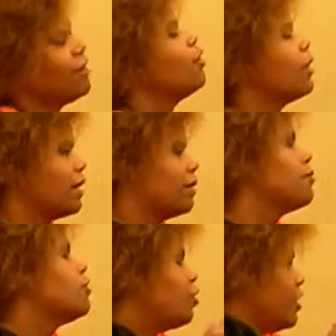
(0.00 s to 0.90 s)
fine.
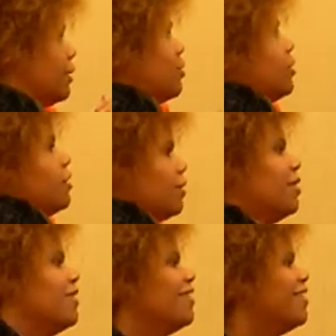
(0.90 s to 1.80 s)
That's fine.
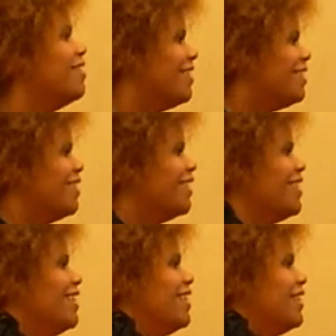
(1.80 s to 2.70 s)
That you're good. You're
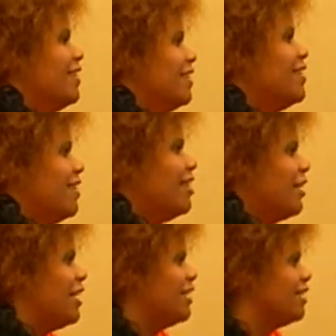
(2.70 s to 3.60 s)
good. You're good.
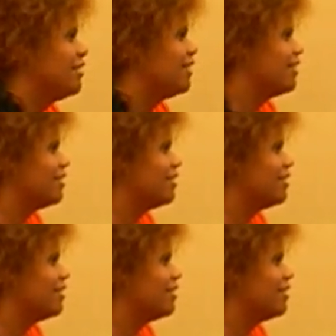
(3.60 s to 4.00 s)
That you're allowed to